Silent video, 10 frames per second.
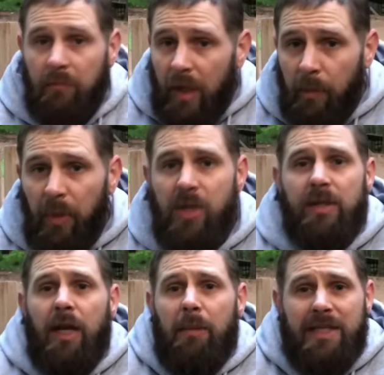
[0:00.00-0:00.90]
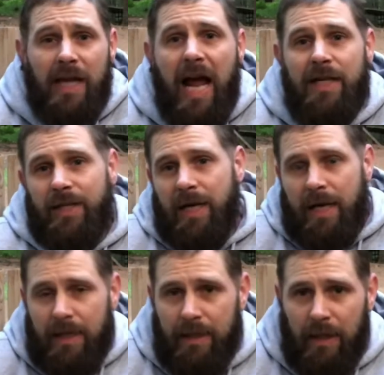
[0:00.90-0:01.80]
Personally, I'm a Scotch guy.
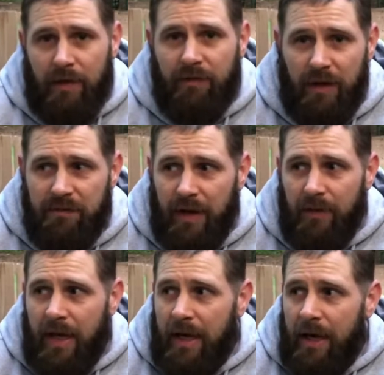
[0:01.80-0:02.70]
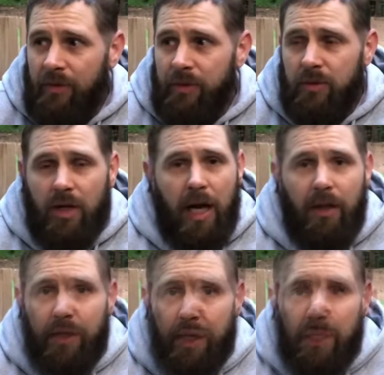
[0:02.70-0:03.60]
I've found that out through trial
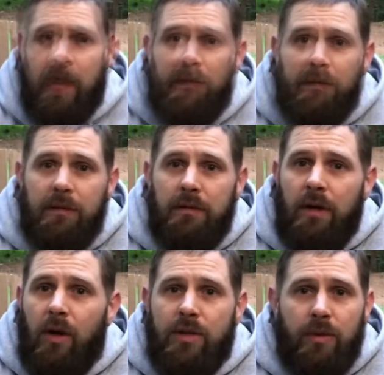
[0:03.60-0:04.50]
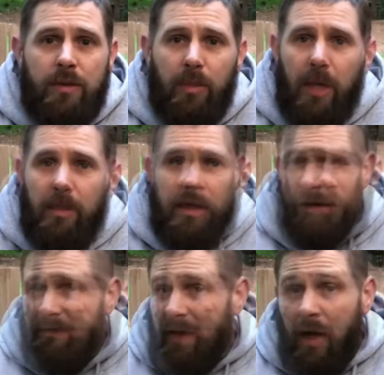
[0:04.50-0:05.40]
and error. Drink all sorts of bourbons. And I
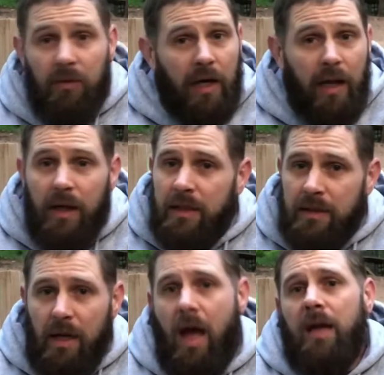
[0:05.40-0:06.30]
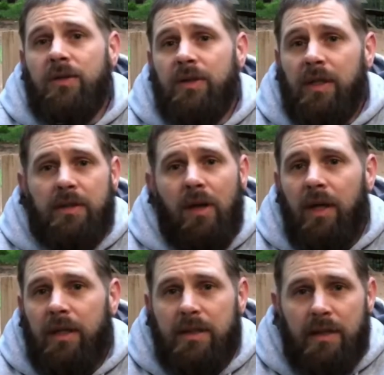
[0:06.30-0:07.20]
found that I like Scotch. That's all I
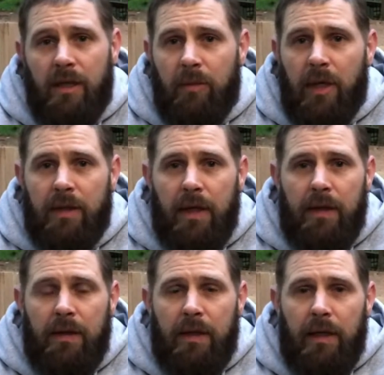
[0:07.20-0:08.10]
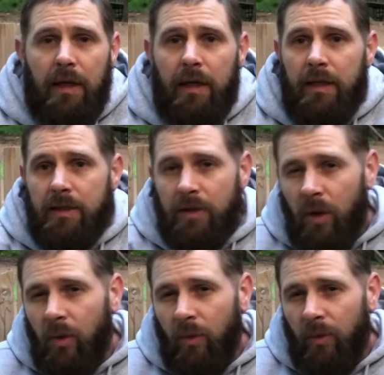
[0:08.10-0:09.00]
can say about that.
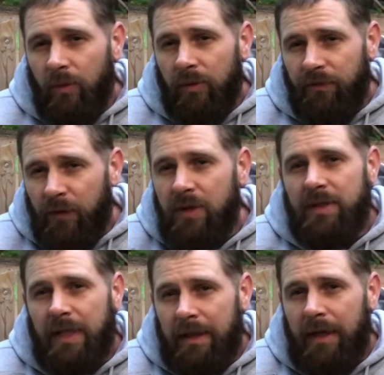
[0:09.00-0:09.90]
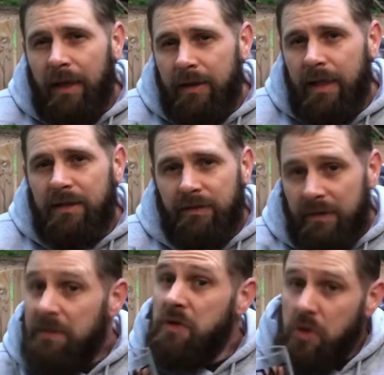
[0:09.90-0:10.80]
So, the first thing that I'd like
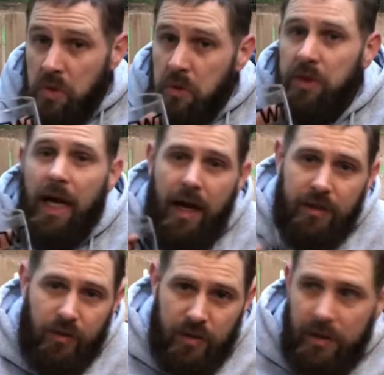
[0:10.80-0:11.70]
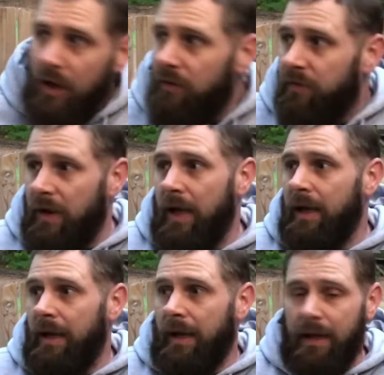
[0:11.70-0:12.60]
you to ask yourself
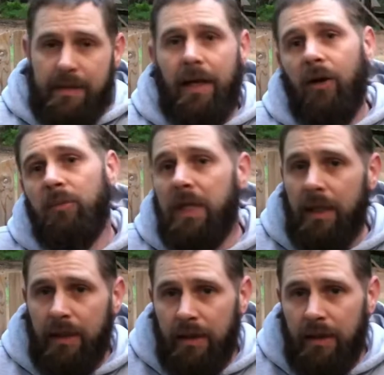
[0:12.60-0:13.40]
and tell me,